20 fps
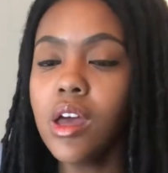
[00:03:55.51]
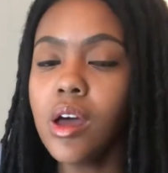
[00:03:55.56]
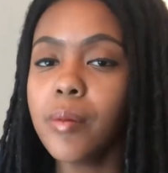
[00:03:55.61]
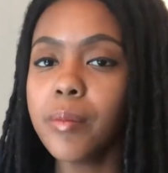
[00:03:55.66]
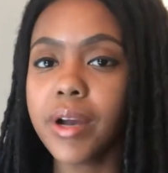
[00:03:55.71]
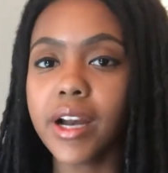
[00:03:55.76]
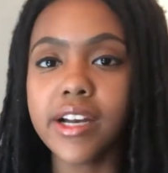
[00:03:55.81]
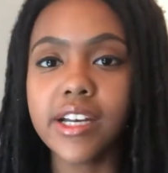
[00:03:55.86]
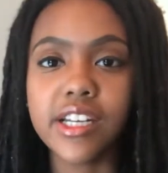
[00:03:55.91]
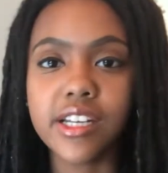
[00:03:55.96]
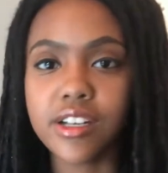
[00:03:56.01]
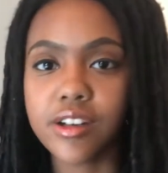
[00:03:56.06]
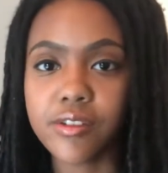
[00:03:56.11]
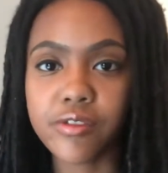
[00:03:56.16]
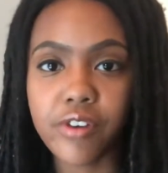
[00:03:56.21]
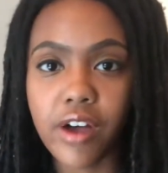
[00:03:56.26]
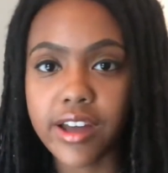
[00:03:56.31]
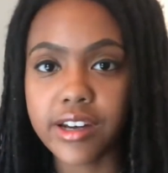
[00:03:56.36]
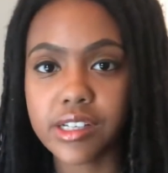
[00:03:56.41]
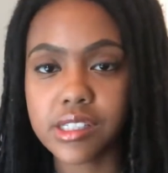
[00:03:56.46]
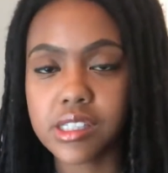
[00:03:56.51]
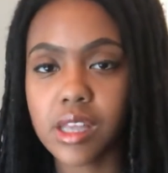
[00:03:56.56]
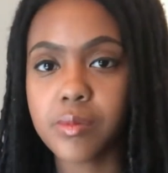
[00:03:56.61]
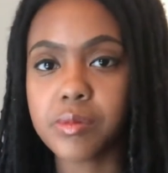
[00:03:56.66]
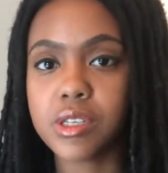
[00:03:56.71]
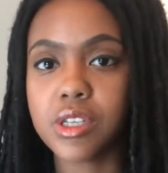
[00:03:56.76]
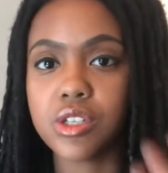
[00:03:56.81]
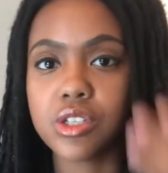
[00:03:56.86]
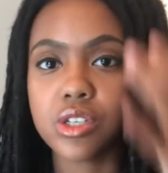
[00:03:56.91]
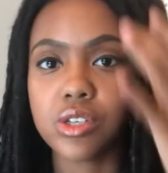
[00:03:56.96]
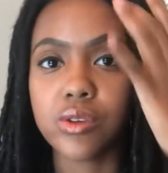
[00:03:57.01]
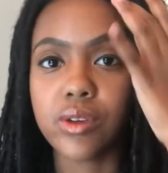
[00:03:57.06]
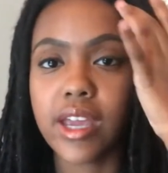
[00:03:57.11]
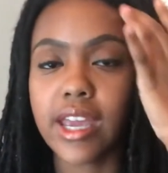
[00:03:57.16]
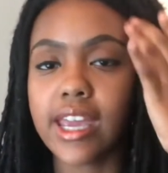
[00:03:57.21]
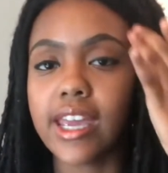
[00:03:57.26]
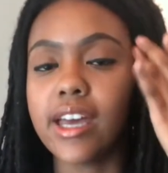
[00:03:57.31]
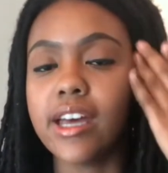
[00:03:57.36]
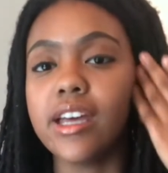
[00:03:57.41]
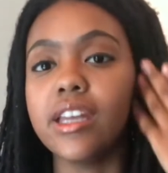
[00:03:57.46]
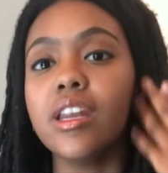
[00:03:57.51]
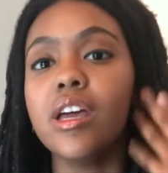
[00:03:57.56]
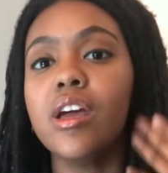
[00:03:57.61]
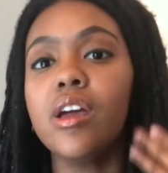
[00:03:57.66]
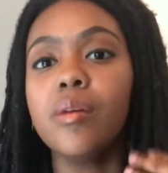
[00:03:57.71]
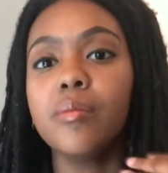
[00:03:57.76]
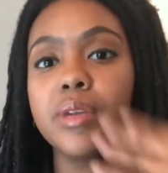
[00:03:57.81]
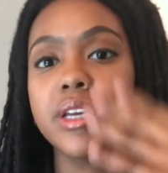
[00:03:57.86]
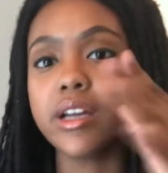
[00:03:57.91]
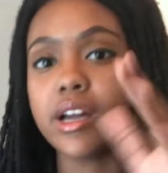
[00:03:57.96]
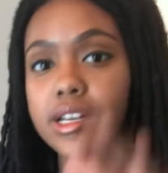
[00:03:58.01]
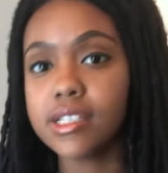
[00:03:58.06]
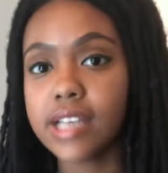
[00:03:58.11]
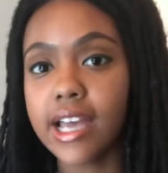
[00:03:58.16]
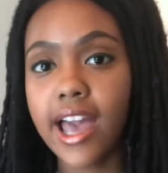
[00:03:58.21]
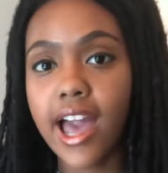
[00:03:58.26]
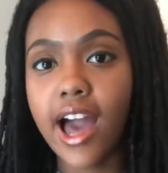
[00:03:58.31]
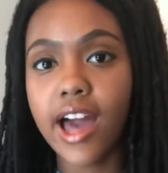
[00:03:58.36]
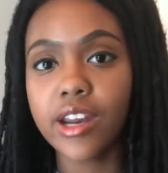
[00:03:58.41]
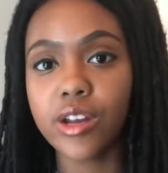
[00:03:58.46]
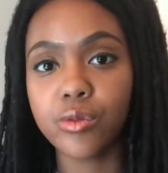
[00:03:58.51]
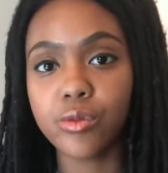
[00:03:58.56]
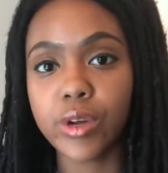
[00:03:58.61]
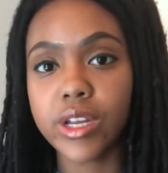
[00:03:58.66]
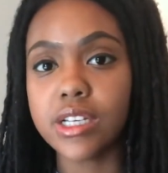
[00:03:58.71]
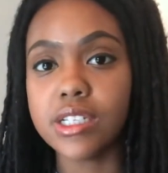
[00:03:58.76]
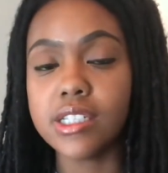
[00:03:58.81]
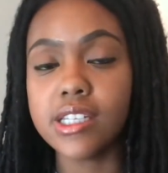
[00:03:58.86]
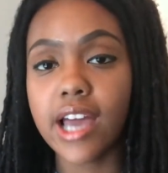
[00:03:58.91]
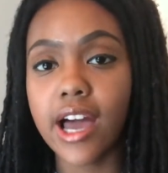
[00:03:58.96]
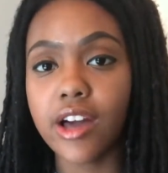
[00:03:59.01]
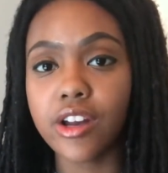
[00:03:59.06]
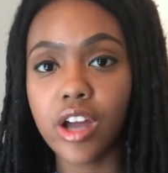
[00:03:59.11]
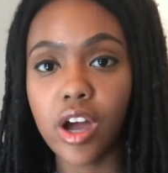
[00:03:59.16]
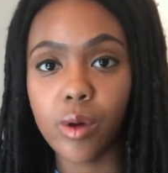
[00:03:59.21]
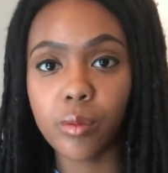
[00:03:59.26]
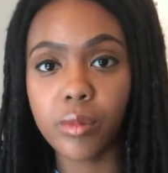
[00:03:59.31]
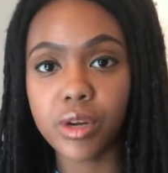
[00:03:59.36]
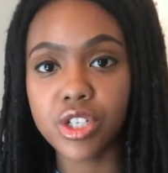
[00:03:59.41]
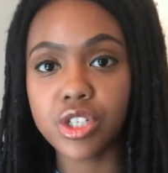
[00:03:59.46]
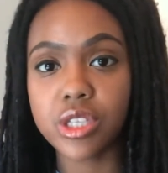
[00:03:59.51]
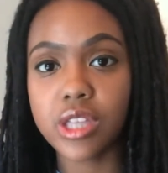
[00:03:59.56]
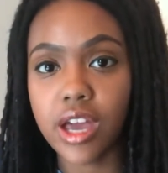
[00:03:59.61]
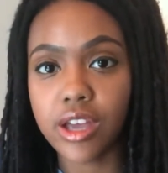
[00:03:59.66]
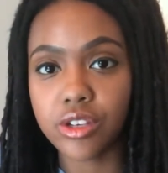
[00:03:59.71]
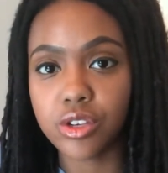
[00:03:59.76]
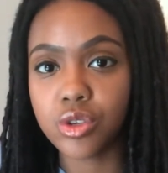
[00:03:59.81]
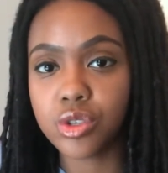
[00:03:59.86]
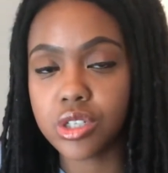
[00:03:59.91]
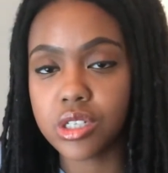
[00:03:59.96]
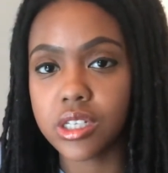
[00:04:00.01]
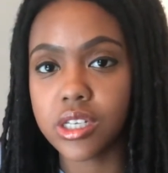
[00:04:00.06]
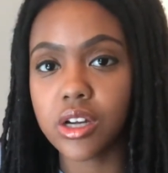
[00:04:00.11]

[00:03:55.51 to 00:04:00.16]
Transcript: But I needed to find a substitute, and because I had it written down how much that usually